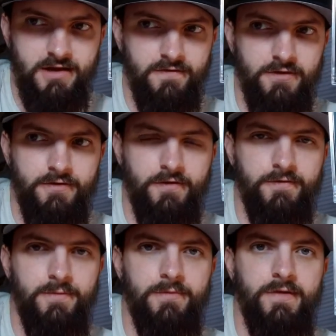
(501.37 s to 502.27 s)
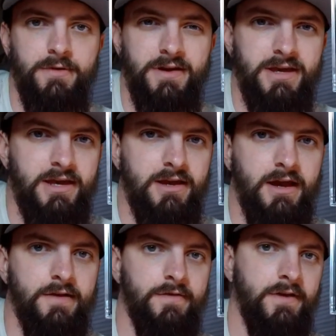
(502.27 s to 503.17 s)
I've learned this from some of the key
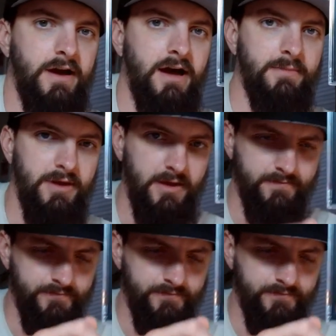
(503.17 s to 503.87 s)
guys in the hobby.